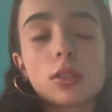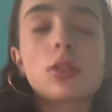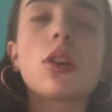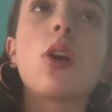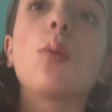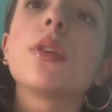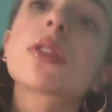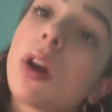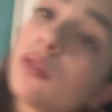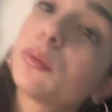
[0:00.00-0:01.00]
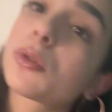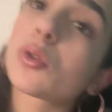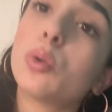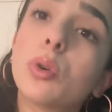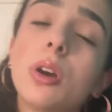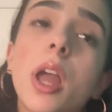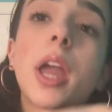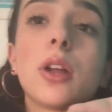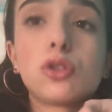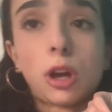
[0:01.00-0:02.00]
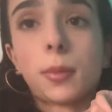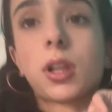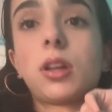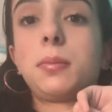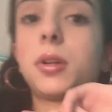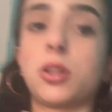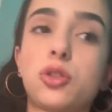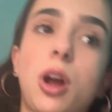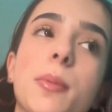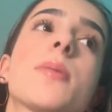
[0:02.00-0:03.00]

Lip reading: so we just come from school and drama club because drama's